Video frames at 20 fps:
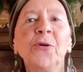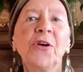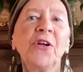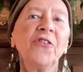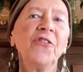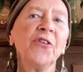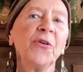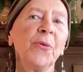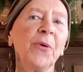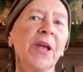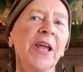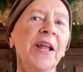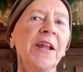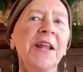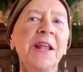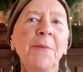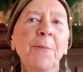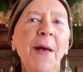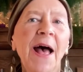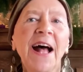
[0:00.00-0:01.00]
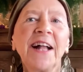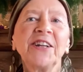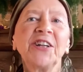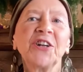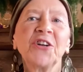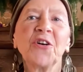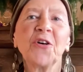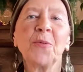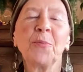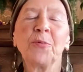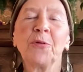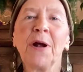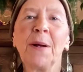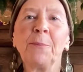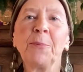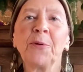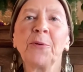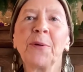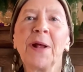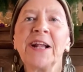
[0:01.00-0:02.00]
can do any magical
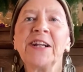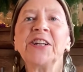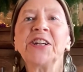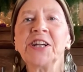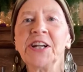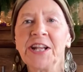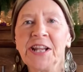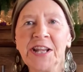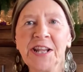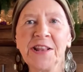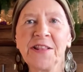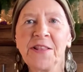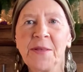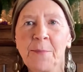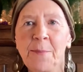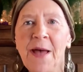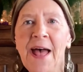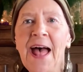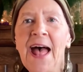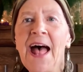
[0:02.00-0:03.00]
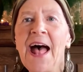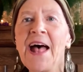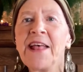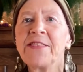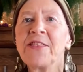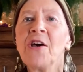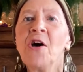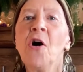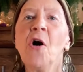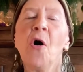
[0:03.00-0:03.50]
preparation in the bath